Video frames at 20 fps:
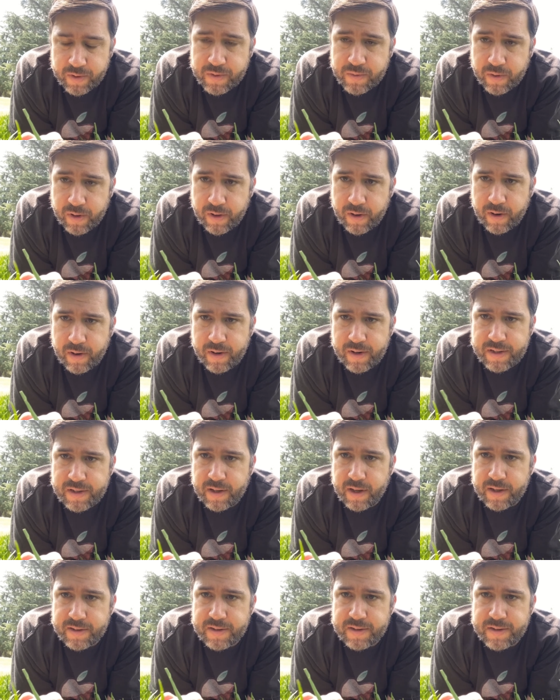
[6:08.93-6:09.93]
It's one of the hardest
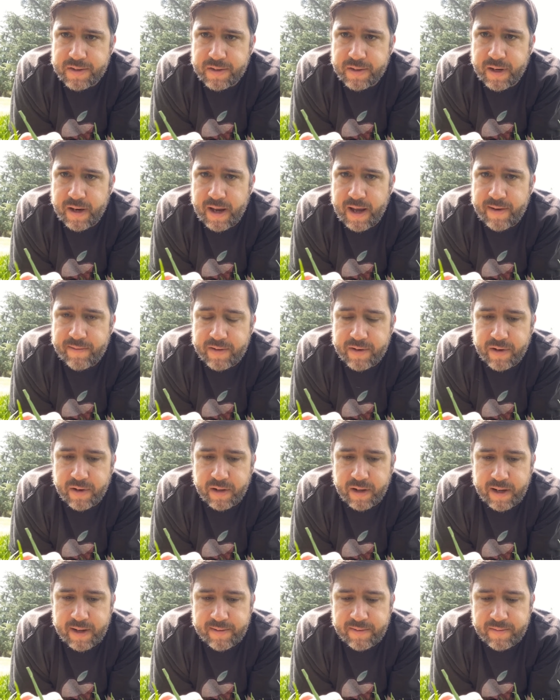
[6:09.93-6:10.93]
losses you can have in your
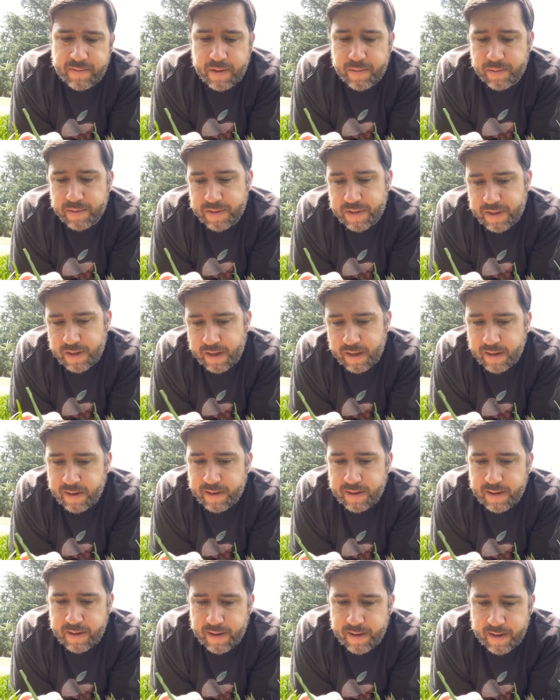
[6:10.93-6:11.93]
life, people say.
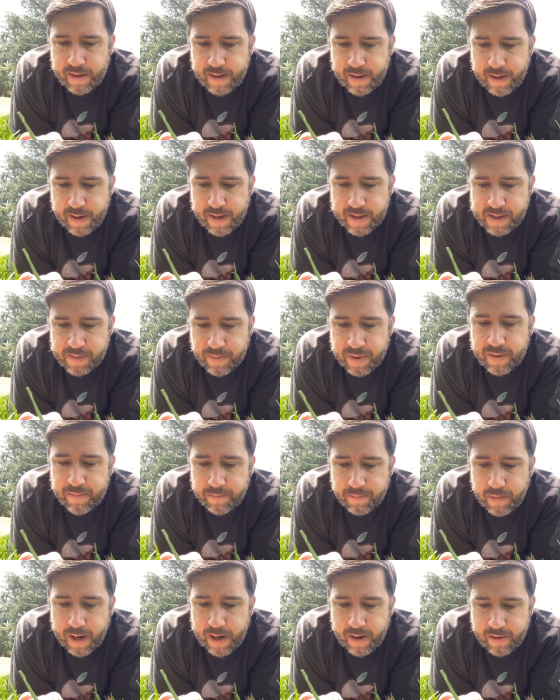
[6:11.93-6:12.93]
It's been
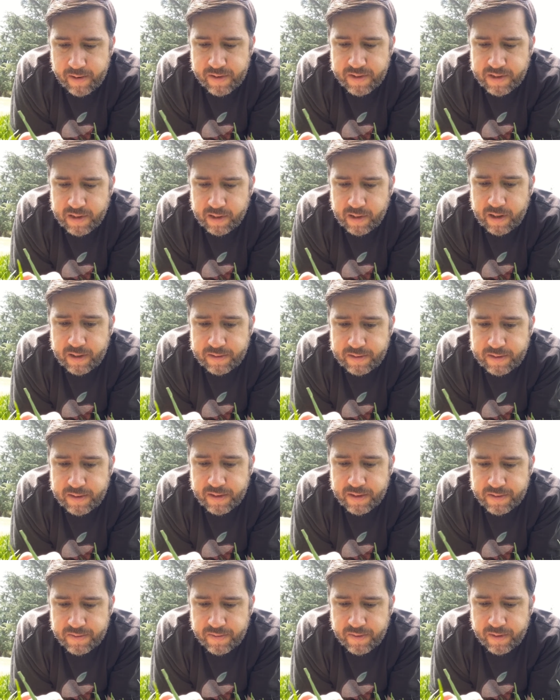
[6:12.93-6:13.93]
my hardest loss
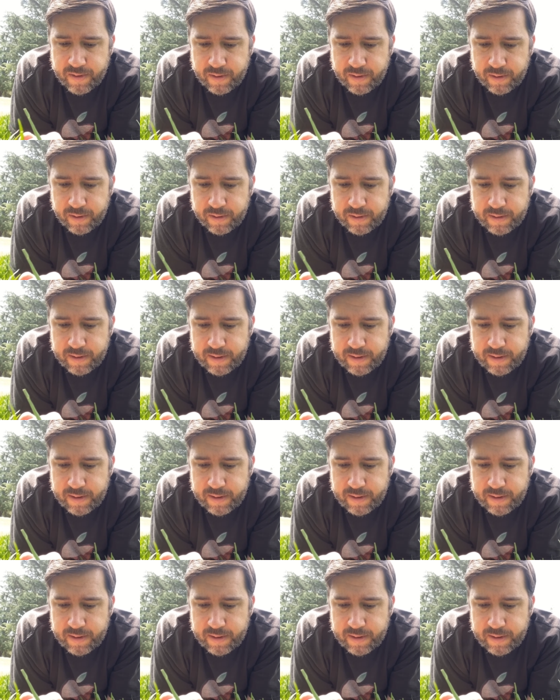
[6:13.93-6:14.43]
thus far.